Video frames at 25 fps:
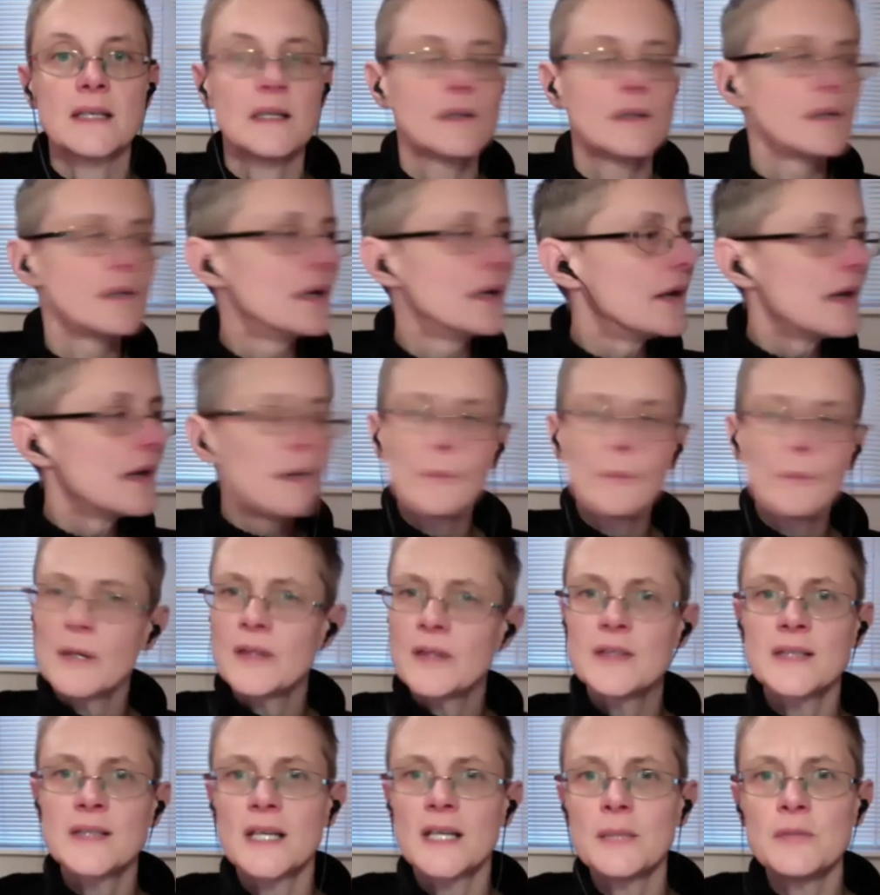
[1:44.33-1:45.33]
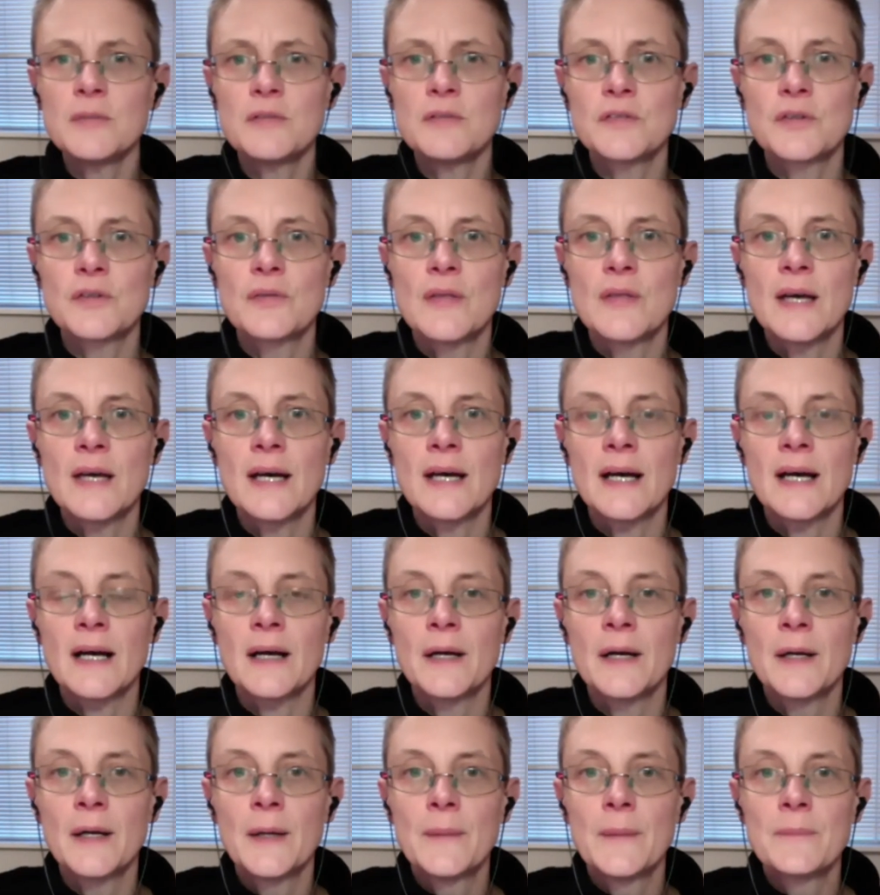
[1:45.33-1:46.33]
And by the time you've done that,
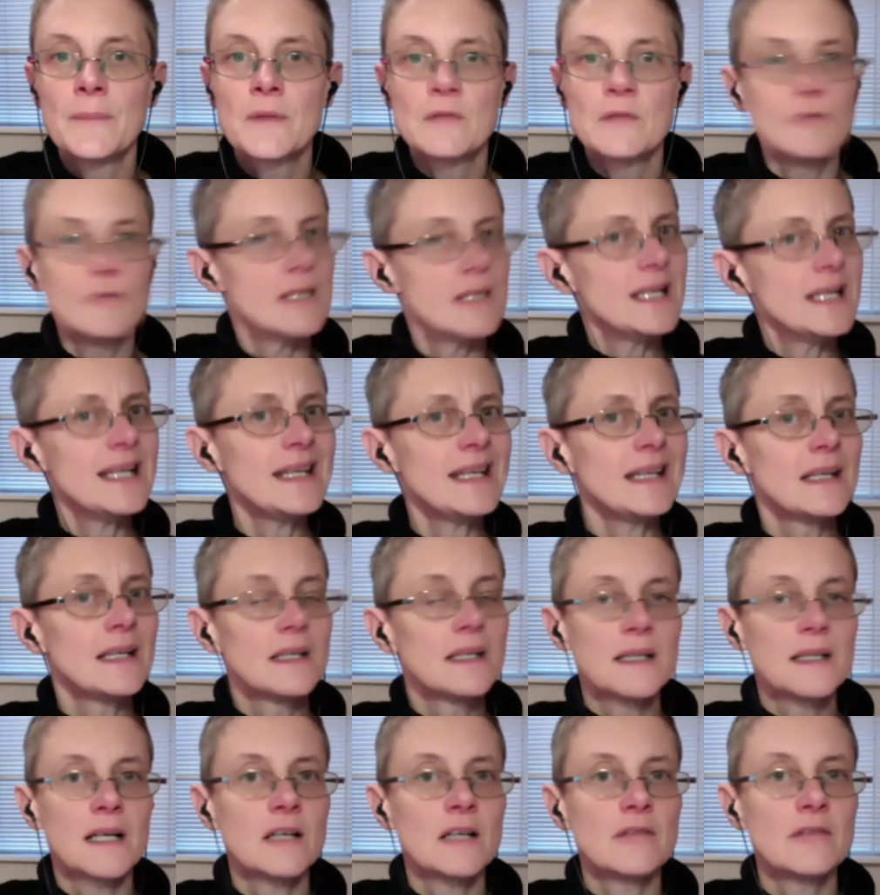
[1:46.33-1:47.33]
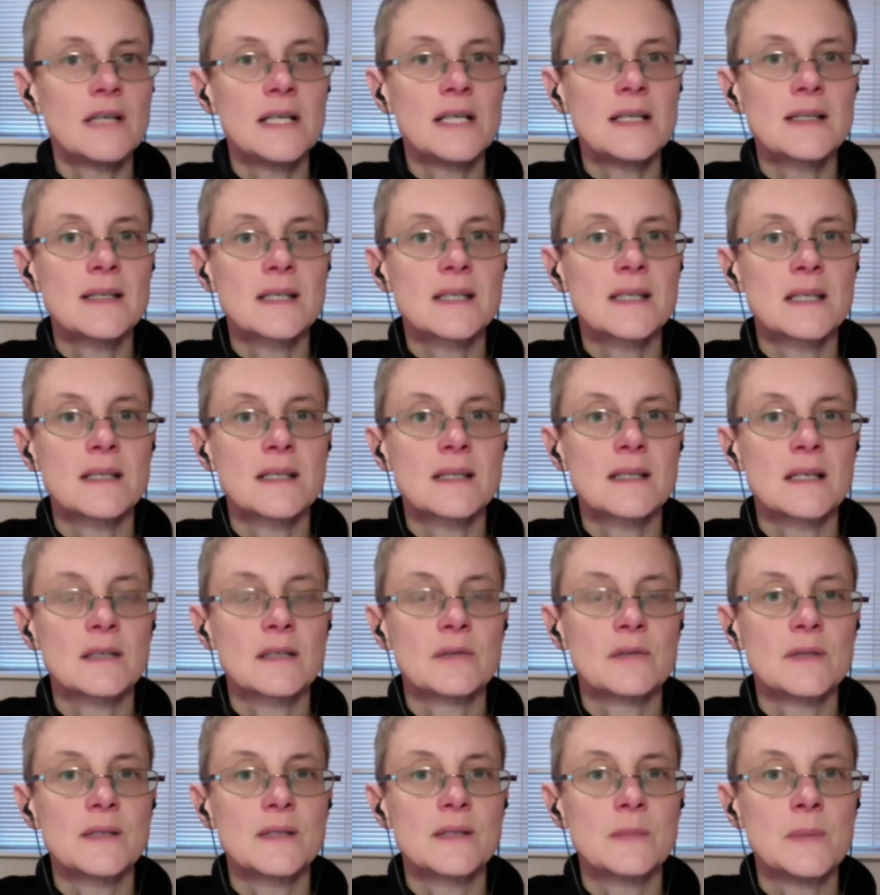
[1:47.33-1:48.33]
really, how realistic is that
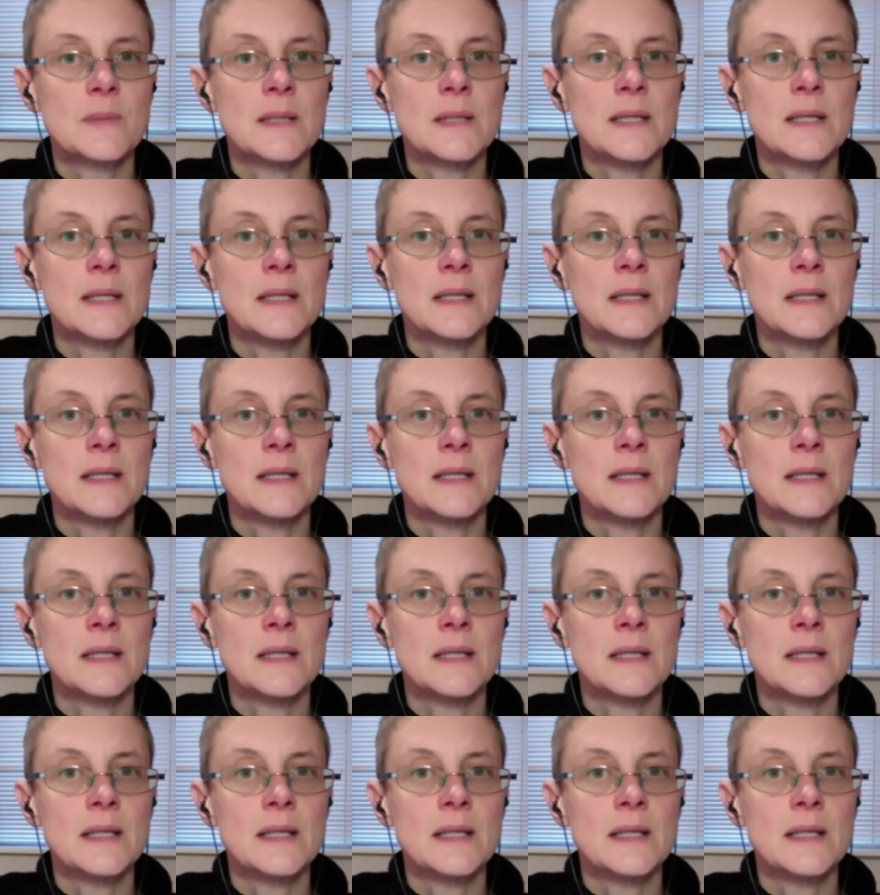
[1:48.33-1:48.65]
going to be?